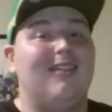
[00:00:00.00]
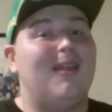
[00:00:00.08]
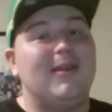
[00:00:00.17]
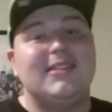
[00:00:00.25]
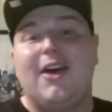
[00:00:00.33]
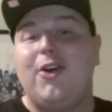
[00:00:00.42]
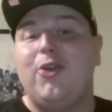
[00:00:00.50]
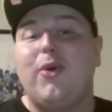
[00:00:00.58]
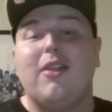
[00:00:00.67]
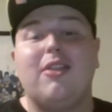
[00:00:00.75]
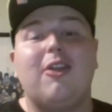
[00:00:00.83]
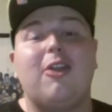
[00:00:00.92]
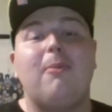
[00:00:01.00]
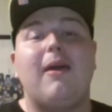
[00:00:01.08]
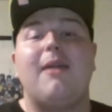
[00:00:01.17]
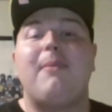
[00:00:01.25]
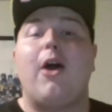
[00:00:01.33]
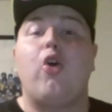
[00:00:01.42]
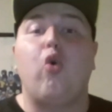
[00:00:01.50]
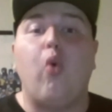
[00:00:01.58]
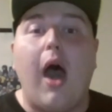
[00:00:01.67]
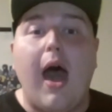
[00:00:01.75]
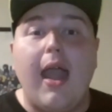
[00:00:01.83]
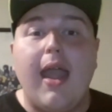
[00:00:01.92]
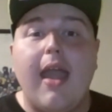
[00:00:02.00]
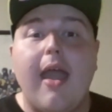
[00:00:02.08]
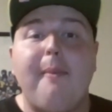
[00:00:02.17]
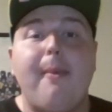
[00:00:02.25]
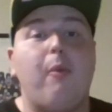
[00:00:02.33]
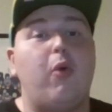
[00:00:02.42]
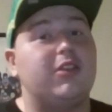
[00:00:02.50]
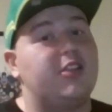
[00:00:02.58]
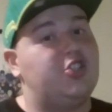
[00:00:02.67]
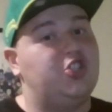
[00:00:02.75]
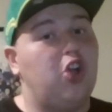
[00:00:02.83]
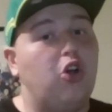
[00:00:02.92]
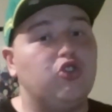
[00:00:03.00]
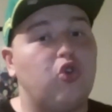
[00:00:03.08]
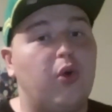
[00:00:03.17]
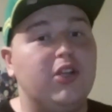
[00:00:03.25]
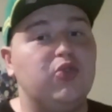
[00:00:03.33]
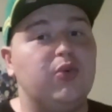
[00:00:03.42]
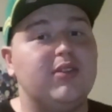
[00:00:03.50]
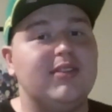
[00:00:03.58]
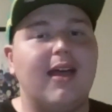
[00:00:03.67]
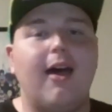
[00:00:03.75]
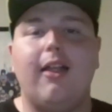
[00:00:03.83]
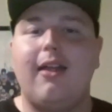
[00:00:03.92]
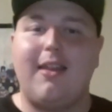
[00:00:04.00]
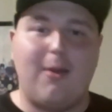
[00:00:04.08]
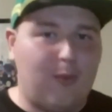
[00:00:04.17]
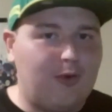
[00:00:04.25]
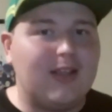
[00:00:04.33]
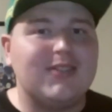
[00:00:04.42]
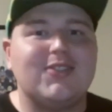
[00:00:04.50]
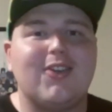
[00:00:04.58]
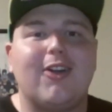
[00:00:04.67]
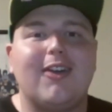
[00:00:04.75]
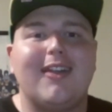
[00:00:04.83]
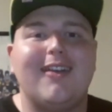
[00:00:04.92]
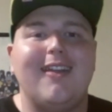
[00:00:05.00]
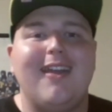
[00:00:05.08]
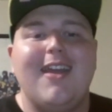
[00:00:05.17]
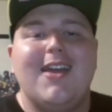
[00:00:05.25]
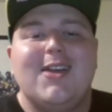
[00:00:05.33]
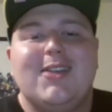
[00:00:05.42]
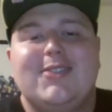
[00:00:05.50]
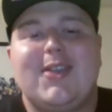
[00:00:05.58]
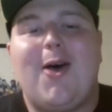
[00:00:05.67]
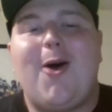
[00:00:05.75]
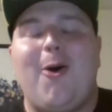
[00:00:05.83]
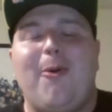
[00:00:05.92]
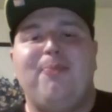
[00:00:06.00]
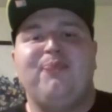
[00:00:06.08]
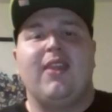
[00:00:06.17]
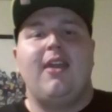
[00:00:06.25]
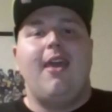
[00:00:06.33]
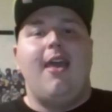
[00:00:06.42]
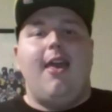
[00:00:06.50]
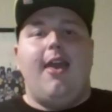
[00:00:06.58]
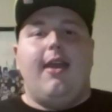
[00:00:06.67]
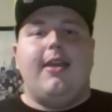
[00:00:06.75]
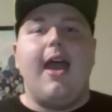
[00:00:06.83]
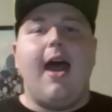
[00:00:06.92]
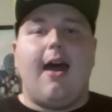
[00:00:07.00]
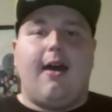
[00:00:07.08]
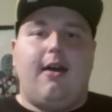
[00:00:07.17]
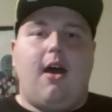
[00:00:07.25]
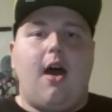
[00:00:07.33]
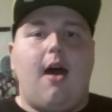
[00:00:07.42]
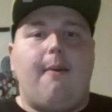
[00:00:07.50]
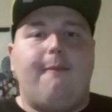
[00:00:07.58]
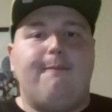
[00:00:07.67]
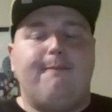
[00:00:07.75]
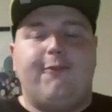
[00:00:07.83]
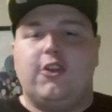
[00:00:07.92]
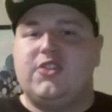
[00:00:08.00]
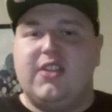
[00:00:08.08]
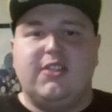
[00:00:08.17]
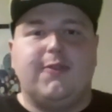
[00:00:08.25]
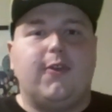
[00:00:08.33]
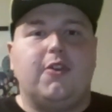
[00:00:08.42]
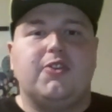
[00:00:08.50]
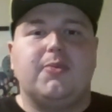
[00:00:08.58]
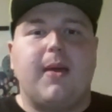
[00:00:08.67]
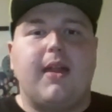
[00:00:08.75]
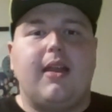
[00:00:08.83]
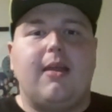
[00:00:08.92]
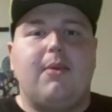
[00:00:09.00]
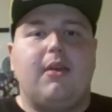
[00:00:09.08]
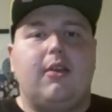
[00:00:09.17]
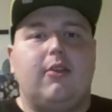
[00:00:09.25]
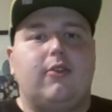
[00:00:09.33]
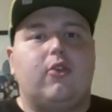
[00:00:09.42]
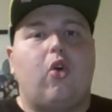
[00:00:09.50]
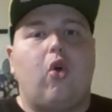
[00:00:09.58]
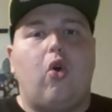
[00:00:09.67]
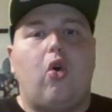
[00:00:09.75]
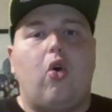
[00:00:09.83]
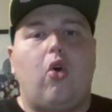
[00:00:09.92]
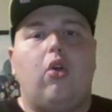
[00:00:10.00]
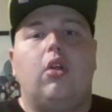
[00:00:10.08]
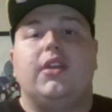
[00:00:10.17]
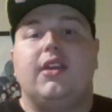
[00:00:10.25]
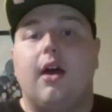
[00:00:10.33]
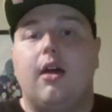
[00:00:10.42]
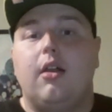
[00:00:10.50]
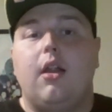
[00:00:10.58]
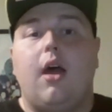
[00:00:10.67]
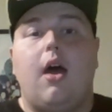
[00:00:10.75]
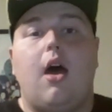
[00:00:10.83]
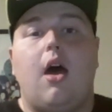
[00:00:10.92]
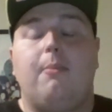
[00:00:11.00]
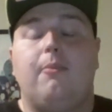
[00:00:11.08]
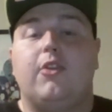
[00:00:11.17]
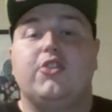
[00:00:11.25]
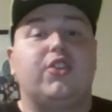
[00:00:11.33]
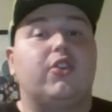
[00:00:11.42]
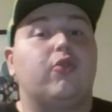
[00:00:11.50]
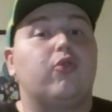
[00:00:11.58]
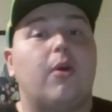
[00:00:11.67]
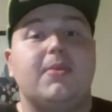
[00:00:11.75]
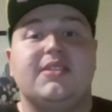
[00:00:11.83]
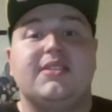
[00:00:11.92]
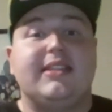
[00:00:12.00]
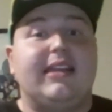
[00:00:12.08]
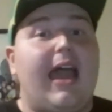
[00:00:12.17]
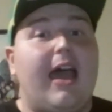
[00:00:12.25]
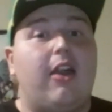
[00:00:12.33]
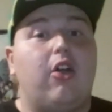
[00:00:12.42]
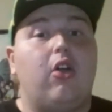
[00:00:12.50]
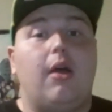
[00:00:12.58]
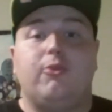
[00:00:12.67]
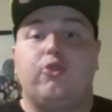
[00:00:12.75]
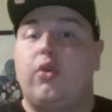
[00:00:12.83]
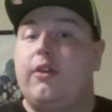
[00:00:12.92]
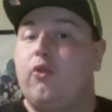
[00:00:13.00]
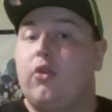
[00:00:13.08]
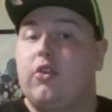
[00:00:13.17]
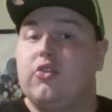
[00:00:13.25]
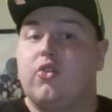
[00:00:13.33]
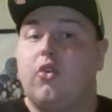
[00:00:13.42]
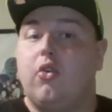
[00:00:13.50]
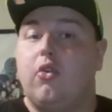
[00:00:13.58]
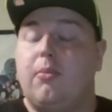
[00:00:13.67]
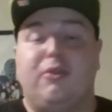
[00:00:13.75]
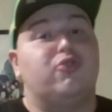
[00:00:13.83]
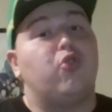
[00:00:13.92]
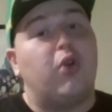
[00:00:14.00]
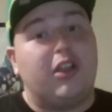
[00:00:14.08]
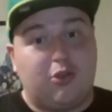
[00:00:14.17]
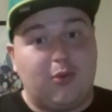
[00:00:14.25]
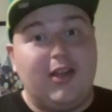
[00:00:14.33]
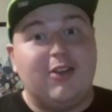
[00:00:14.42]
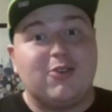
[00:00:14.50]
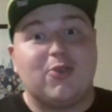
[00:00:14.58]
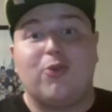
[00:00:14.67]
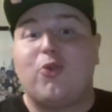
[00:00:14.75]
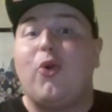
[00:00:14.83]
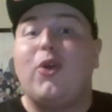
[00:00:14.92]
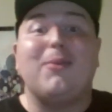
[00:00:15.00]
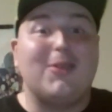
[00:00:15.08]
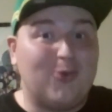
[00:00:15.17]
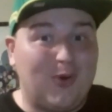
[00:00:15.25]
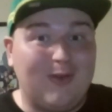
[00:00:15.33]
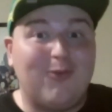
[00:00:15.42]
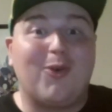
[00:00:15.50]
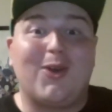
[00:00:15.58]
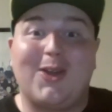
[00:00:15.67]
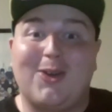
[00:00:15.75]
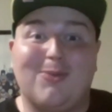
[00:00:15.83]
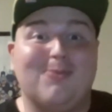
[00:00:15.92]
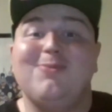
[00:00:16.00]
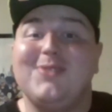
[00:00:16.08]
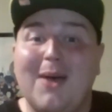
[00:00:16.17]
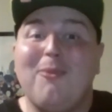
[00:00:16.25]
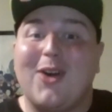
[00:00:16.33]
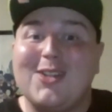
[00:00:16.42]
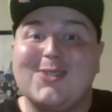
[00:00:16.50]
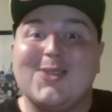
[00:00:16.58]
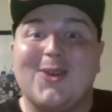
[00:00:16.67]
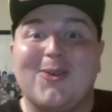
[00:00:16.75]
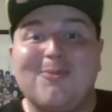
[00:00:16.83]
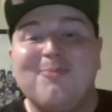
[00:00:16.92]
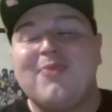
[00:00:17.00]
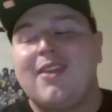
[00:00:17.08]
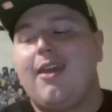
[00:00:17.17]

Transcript: Let me tell you a little bit about who I am and what the show's going to entail, and then we'll get started. So, yeah. Um, first things first, my name is Cole Yun. Um, originally grew up in Seattle, 24 years old, well, 23 years old, going to be 24 here somewhat soon.